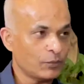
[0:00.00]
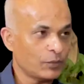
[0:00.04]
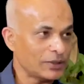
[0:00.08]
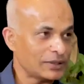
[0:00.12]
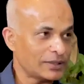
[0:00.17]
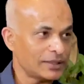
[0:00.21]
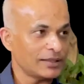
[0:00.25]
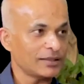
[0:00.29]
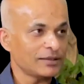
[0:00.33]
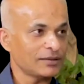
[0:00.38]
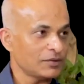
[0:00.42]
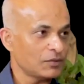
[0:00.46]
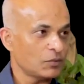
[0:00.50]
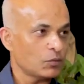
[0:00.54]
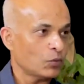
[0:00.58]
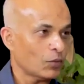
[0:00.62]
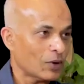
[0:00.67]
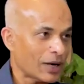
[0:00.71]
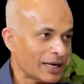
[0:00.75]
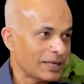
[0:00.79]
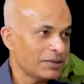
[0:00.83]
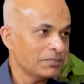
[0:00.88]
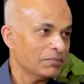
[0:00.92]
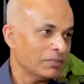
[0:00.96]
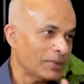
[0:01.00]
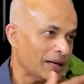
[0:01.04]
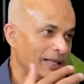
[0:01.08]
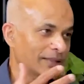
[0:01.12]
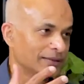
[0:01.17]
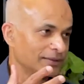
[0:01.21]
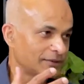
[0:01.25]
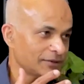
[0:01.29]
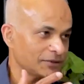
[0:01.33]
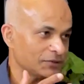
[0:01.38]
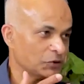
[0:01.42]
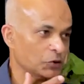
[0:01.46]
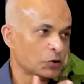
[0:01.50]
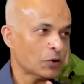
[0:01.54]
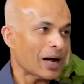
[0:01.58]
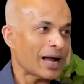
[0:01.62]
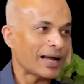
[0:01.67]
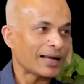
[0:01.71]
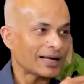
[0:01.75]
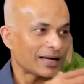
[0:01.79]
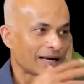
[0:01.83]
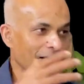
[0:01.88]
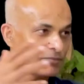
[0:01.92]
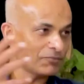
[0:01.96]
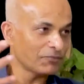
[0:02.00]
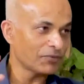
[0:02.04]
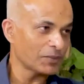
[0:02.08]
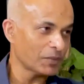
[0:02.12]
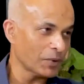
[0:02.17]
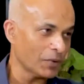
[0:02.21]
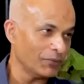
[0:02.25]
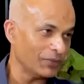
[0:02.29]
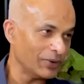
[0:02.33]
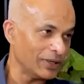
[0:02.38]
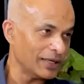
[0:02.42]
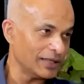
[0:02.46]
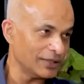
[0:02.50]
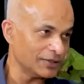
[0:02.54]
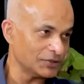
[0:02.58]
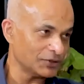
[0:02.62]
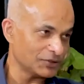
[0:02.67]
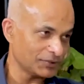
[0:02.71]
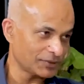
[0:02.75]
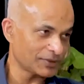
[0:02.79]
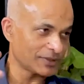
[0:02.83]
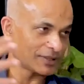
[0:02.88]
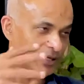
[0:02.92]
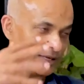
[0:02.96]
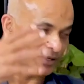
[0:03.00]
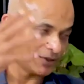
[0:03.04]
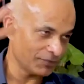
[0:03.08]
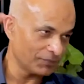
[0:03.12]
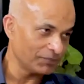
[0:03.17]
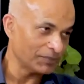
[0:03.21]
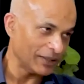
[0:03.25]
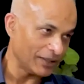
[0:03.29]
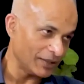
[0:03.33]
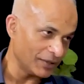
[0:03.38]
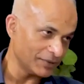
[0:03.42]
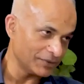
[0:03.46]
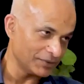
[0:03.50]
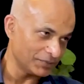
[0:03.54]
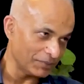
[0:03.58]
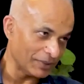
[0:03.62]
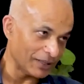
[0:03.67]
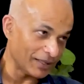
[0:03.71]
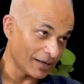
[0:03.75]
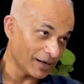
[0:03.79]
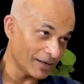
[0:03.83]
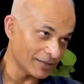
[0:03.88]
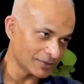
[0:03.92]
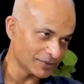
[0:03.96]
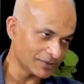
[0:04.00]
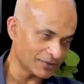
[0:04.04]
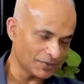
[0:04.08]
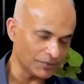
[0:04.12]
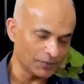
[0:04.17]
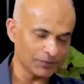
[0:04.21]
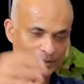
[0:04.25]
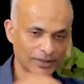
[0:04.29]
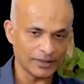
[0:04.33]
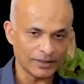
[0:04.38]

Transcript: Within 1 month, though I come from a village, kind of Madras, the